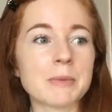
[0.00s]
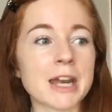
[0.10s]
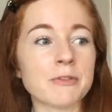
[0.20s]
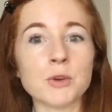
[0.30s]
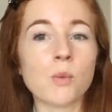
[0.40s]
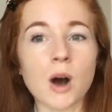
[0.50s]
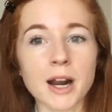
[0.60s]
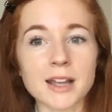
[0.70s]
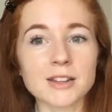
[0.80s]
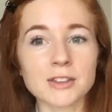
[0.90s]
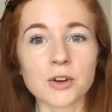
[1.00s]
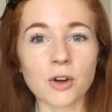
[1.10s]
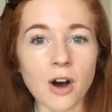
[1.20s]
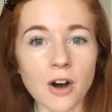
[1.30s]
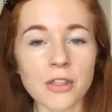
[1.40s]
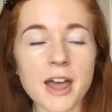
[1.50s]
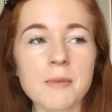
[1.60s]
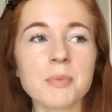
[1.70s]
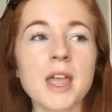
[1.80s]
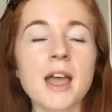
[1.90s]
And if you want it, you'll call
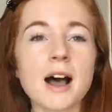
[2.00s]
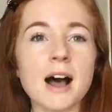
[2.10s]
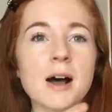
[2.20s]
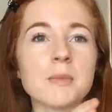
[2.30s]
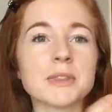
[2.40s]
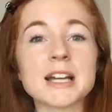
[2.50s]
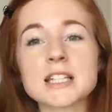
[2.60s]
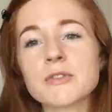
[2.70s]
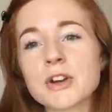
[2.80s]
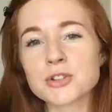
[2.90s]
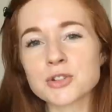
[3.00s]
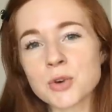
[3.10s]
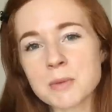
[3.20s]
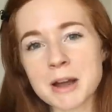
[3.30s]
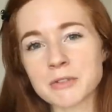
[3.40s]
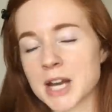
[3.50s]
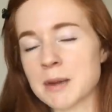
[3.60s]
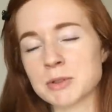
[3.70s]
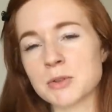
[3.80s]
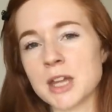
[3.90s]
them. That's a short amount of
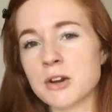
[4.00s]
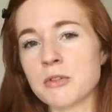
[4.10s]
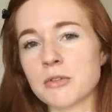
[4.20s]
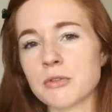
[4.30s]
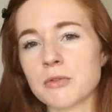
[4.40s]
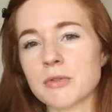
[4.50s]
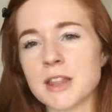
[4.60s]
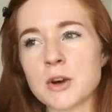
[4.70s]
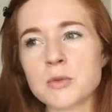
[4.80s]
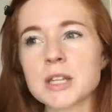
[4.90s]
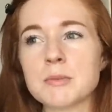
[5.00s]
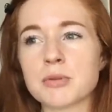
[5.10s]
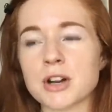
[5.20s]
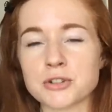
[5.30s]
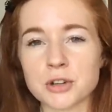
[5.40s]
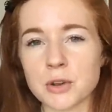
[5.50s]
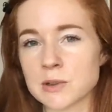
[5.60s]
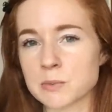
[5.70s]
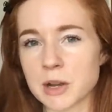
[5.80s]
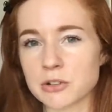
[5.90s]
time, so they don't really pressure you
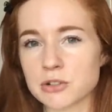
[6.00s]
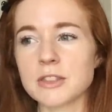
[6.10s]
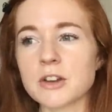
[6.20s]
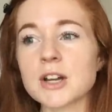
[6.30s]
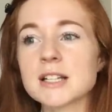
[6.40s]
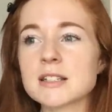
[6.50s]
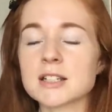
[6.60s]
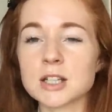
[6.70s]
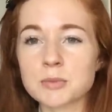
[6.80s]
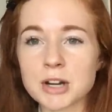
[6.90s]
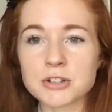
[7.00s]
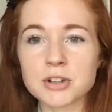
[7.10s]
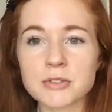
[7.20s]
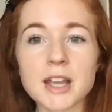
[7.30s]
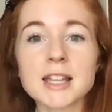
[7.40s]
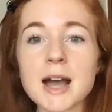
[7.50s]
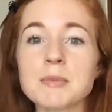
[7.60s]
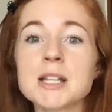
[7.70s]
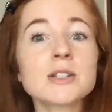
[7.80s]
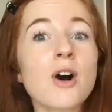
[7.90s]
as much. There is still a pressure of like, yeah,
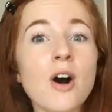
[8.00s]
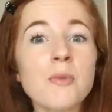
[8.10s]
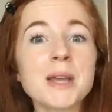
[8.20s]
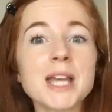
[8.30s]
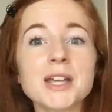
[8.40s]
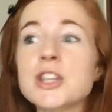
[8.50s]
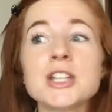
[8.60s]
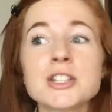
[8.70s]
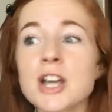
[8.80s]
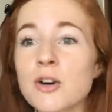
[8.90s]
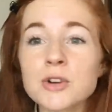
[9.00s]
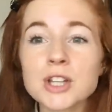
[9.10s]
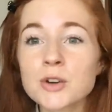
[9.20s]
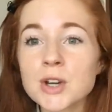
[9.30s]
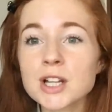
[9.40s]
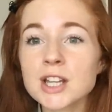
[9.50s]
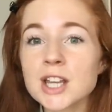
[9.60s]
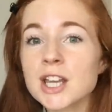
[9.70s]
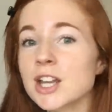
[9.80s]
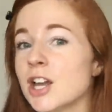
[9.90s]
please call me. These sell really
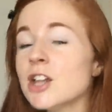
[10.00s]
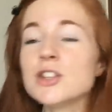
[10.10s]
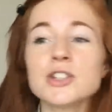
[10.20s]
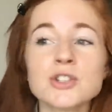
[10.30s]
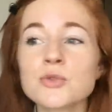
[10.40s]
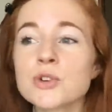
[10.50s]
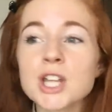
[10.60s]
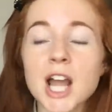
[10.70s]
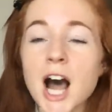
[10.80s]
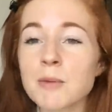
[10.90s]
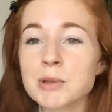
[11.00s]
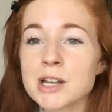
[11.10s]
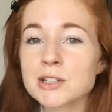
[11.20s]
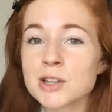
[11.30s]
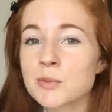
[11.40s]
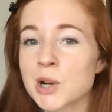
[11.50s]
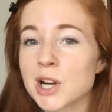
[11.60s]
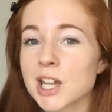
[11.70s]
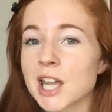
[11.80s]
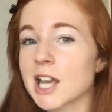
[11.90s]
quickly. This is a really hot place on the
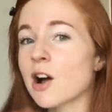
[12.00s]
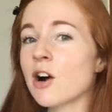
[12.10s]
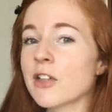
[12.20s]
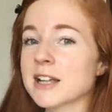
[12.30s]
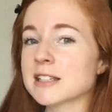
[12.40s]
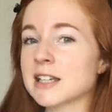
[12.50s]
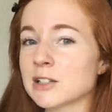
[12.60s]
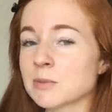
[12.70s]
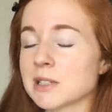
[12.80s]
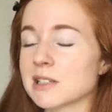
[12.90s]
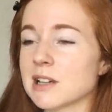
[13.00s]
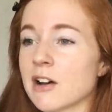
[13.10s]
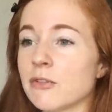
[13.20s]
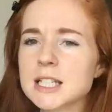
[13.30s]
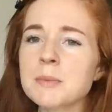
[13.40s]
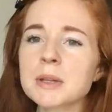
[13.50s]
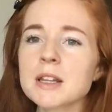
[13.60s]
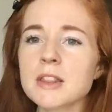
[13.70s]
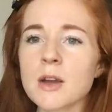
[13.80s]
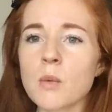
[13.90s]
market. All that salesman stuff.
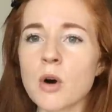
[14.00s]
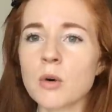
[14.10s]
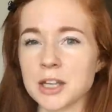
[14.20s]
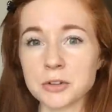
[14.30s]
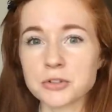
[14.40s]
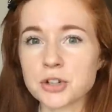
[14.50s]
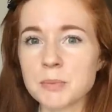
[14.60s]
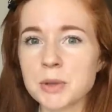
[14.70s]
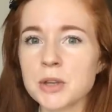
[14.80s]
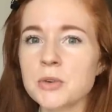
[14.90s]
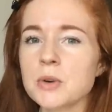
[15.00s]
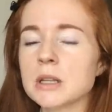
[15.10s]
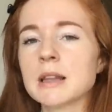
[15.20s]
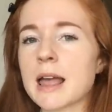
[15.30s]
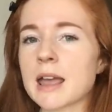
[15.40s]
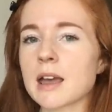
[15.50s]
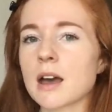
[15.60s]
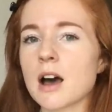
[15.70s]
Typically, they won't guilt trip you like